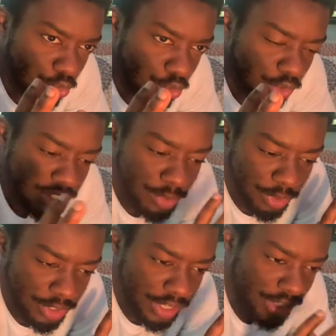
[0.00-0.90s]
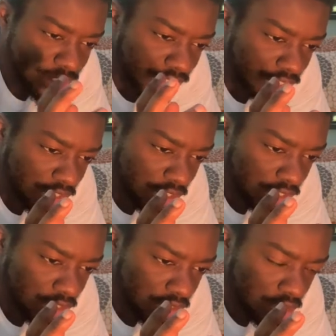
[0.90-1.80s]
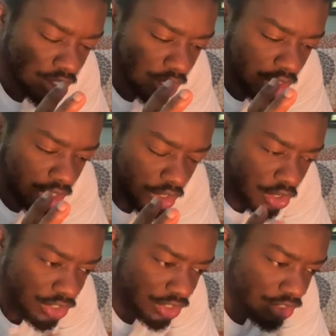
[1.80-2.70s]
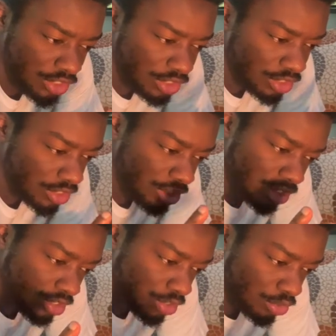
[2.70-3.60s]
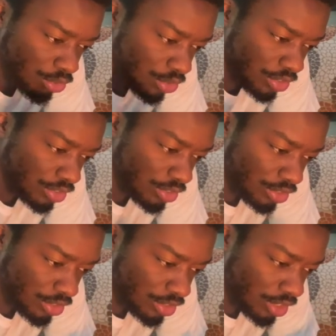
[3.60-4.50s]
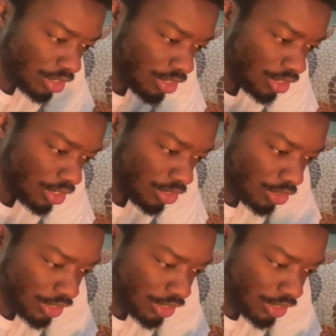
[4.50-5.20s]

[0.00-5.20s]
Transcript: what about like the oxygen, because all